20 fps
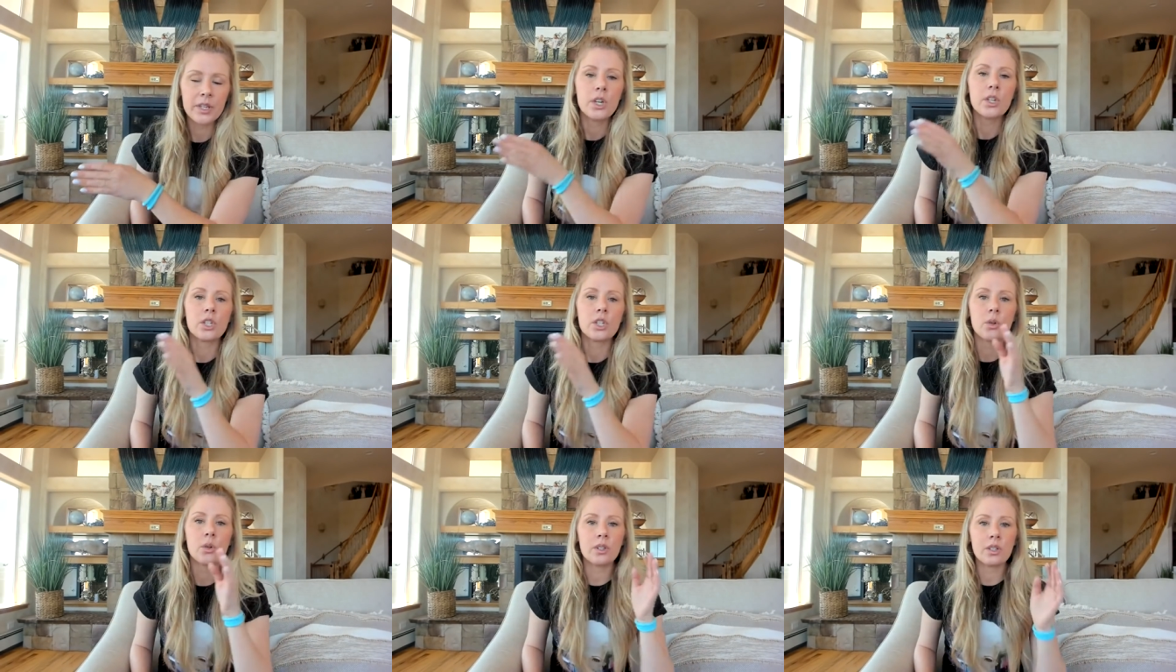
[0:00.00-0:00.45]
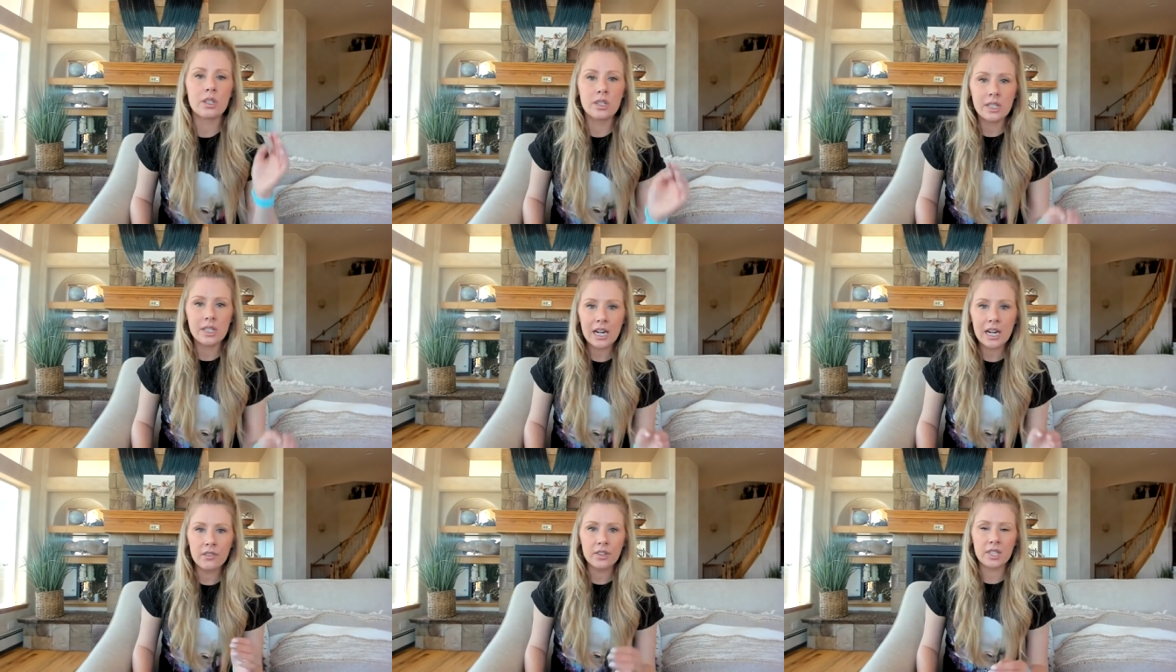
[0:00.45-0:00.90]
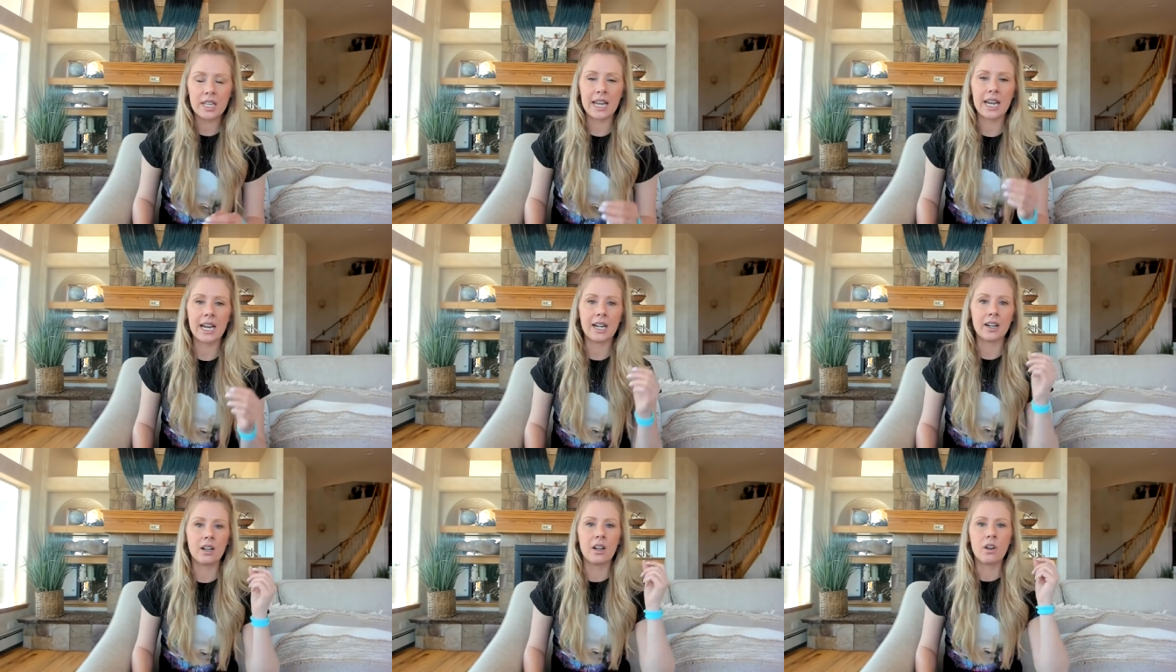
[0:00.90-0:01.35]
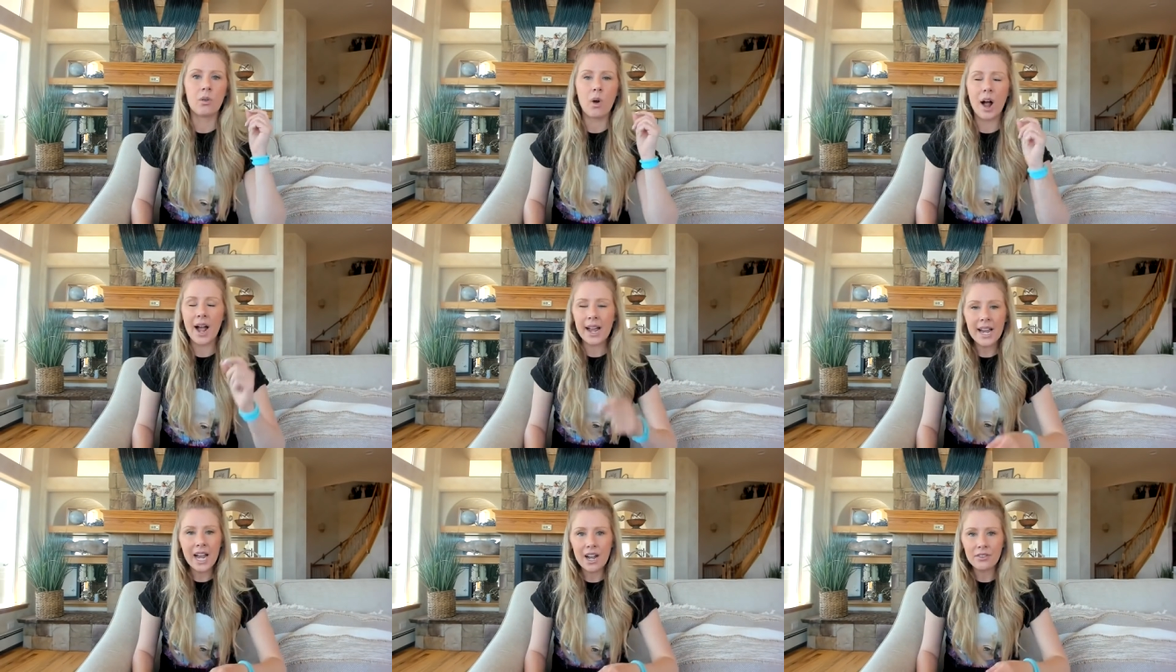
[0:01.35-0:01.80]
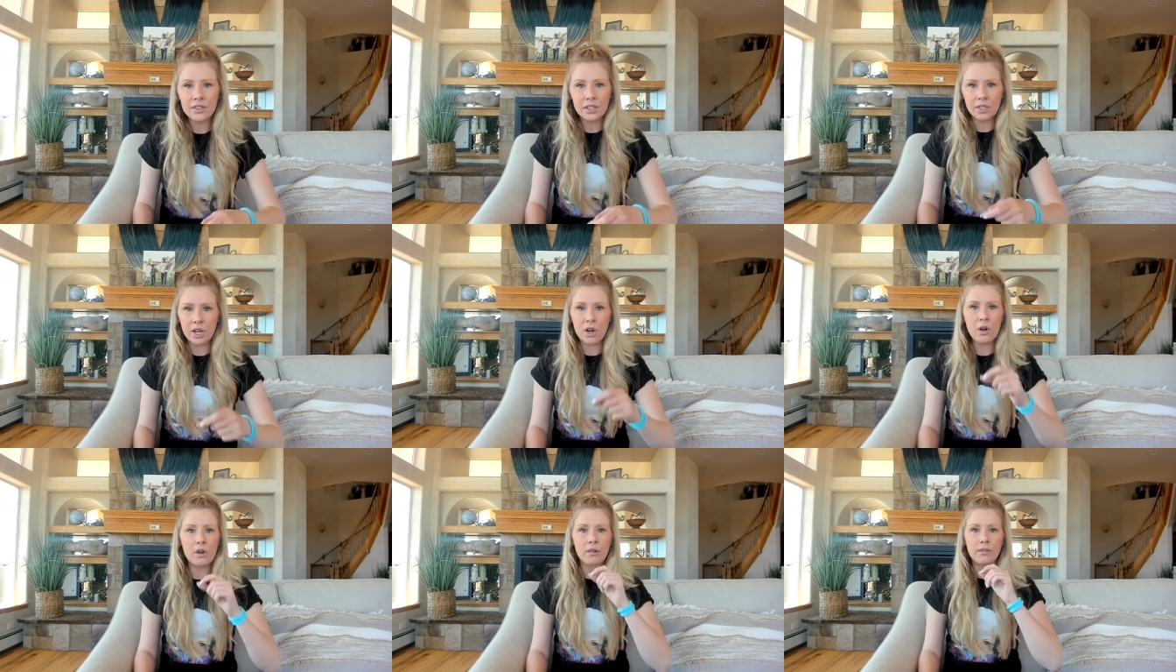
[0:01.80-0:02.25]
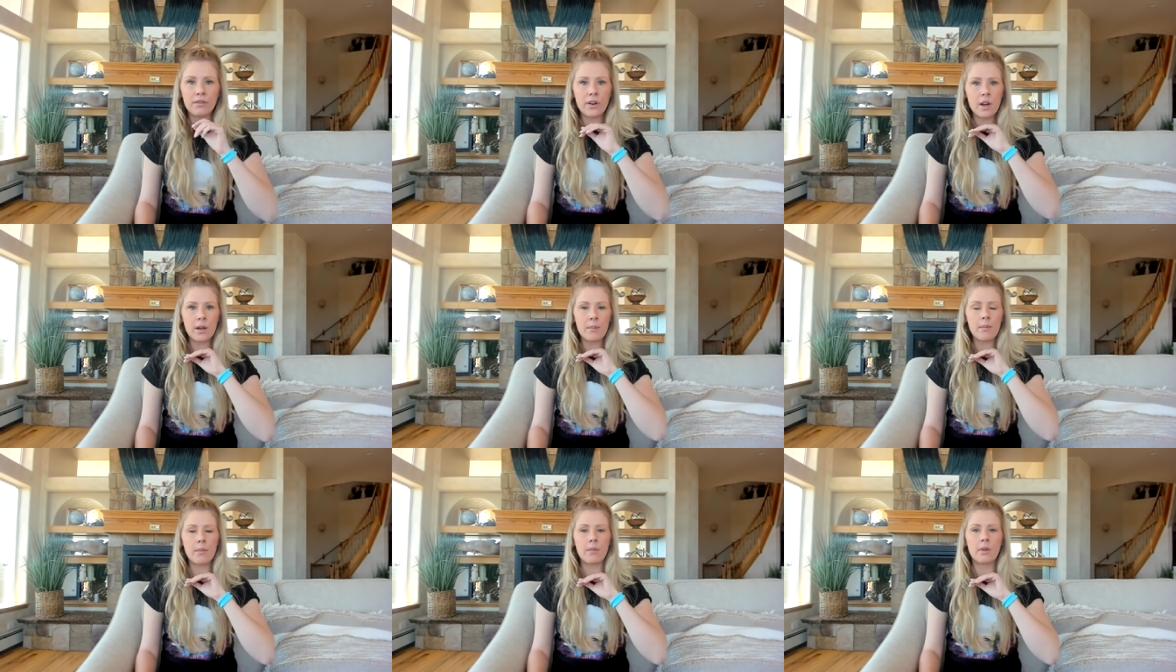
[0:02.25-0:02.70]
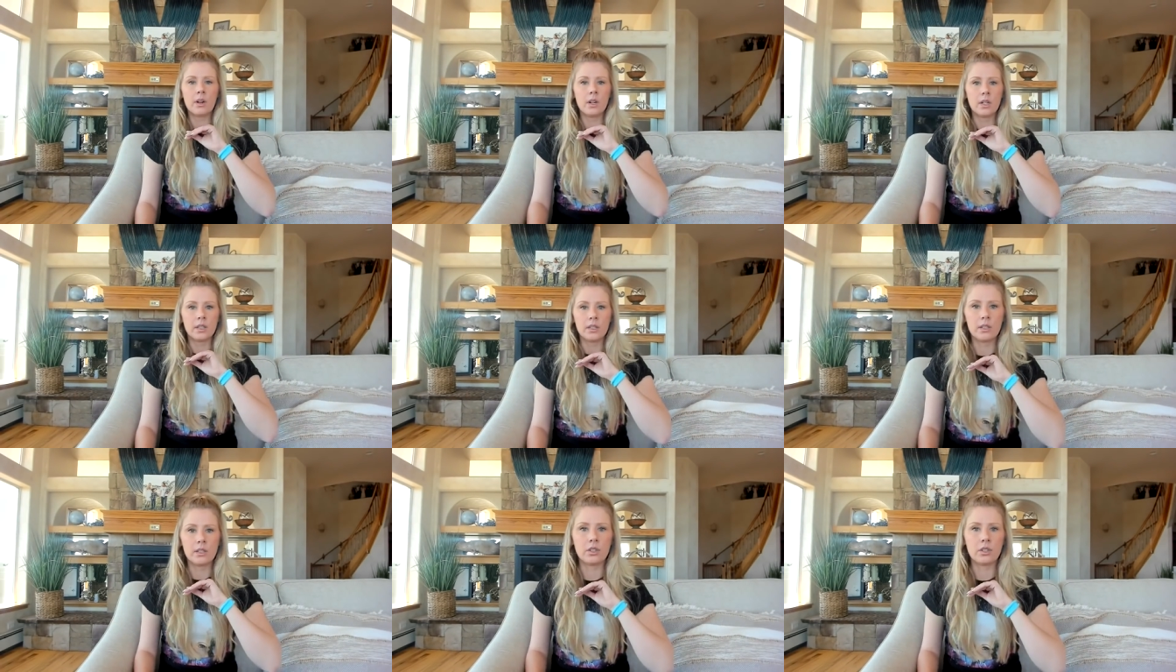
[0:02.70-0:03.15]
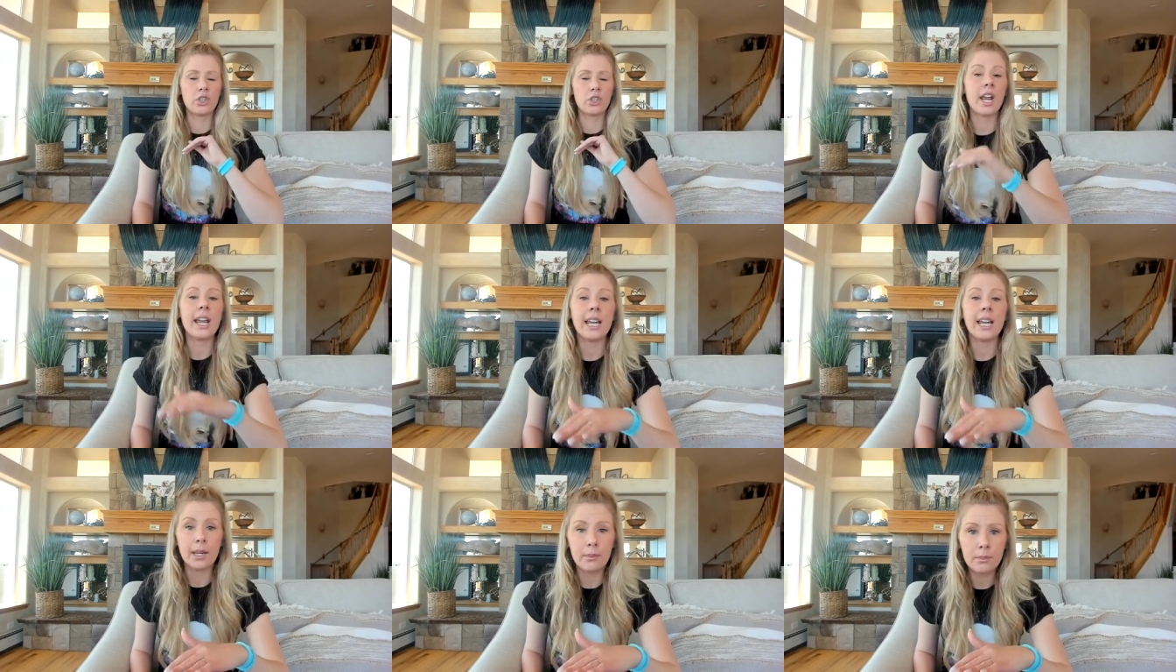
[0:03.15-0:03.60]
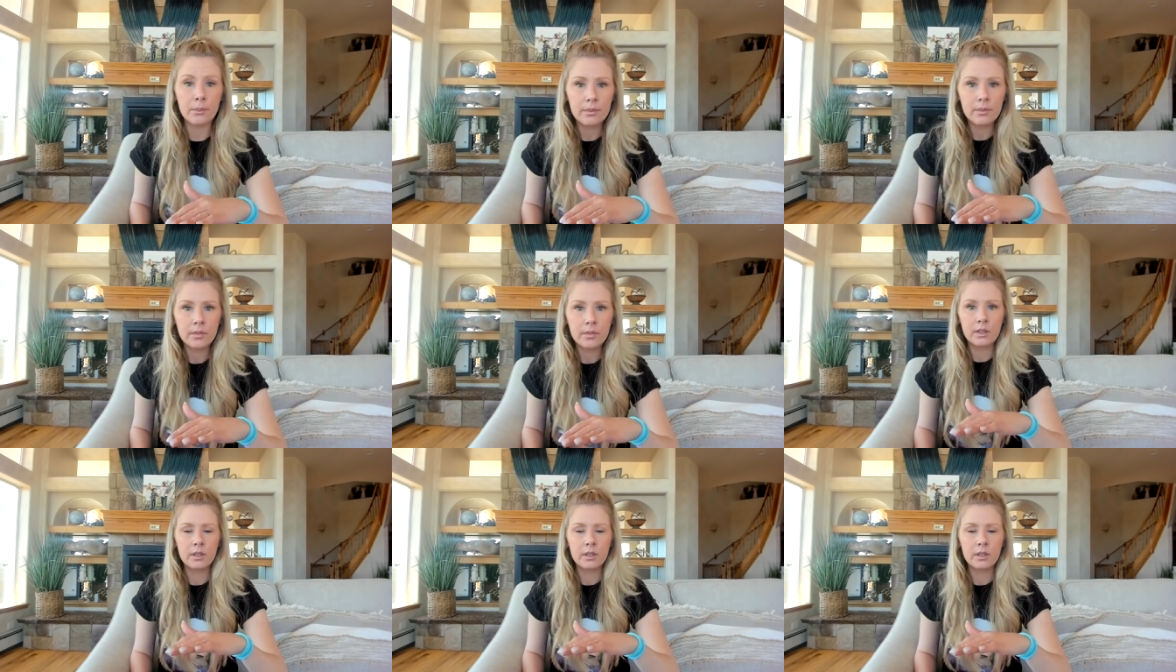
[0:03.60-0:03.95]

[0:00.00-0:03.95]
so instead of saying, I have to go from shame